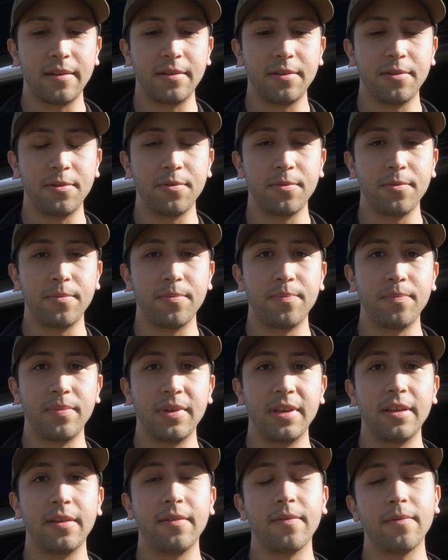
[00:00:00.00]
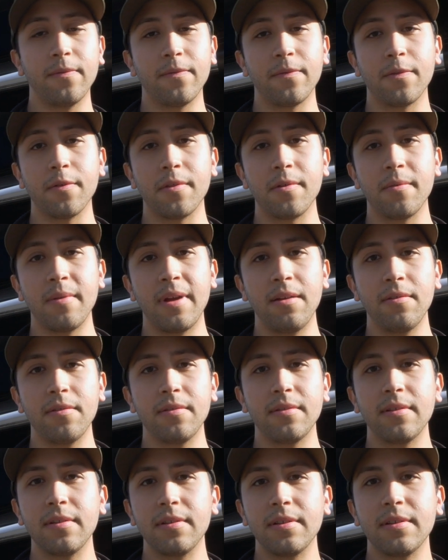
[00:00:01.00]
to be further out,
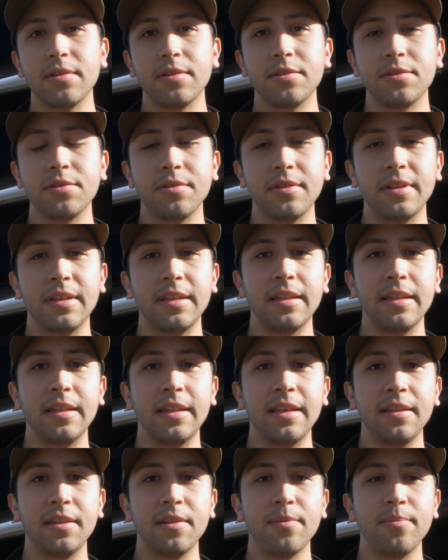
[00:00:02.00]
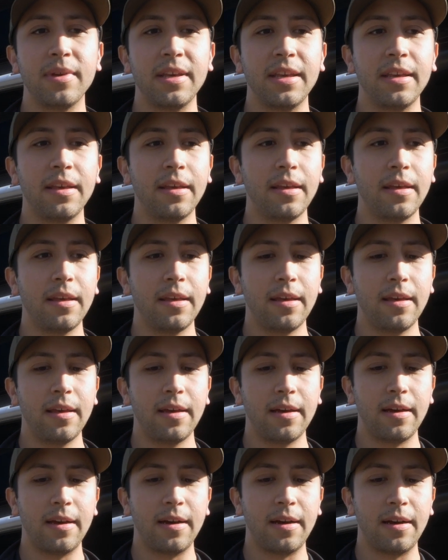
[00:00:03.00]
should it need to be.
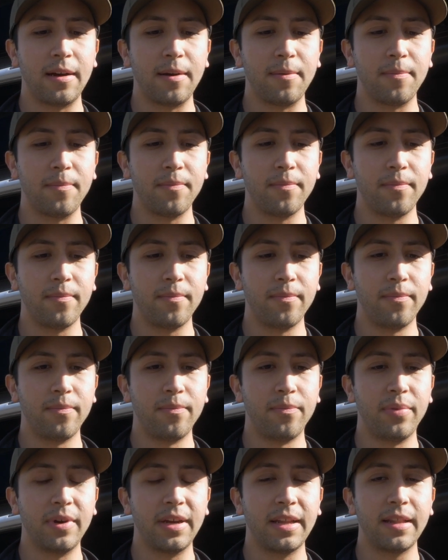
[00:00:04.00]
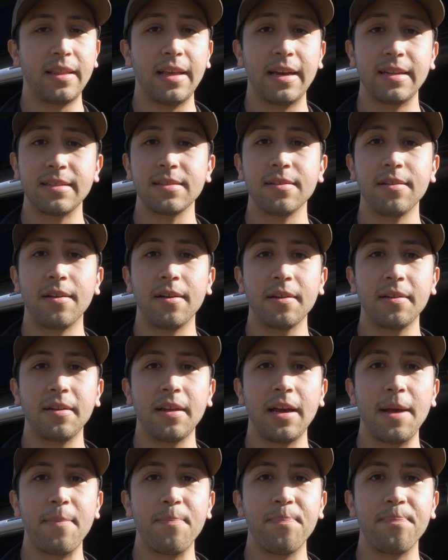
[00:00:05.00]
But that's a lot of
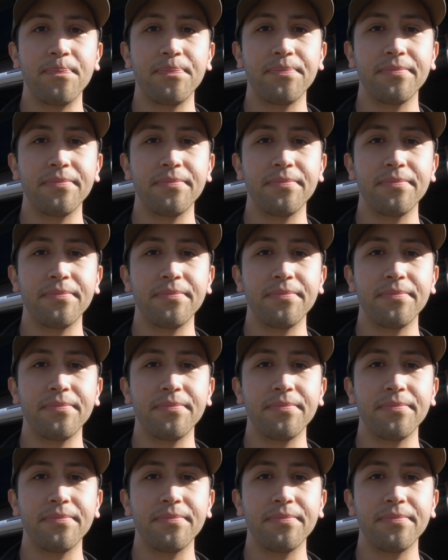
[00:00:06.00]
time.